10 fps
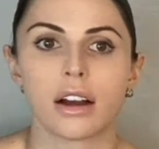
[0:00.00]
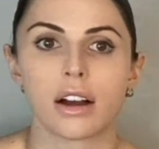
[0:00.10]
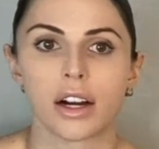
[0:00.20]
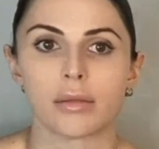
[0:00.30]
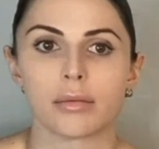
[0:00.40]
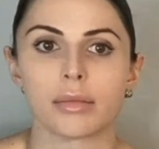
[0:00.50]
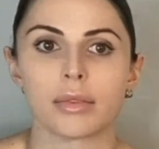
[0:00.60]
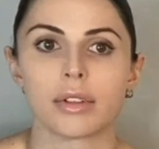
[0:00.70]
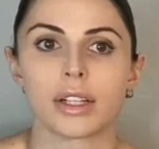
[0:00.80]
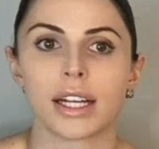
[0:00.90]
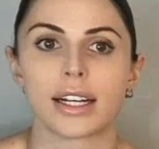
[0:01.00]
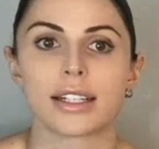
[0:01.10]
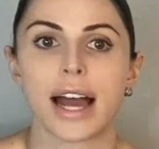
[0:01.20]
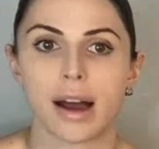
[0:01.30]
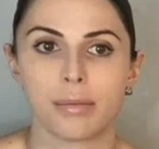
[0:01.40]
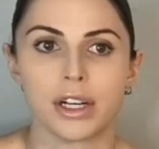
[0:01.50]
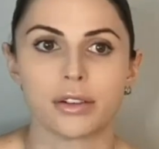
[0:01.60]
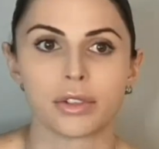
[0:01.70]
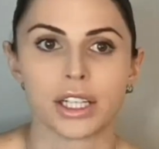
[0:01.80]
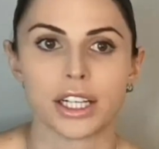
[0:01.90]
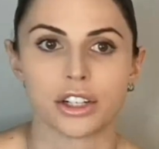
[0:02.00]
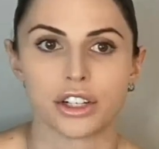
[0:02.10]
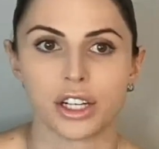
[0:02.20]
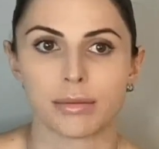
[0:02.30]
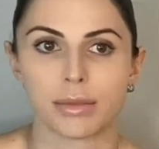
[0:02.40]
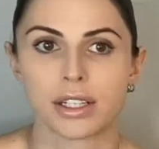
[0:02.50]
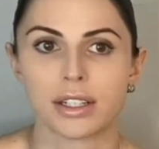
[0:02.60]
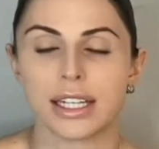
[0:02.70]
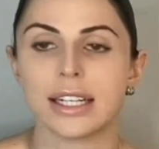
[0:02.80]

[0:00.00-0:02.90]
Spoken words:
harm that has happened in relationships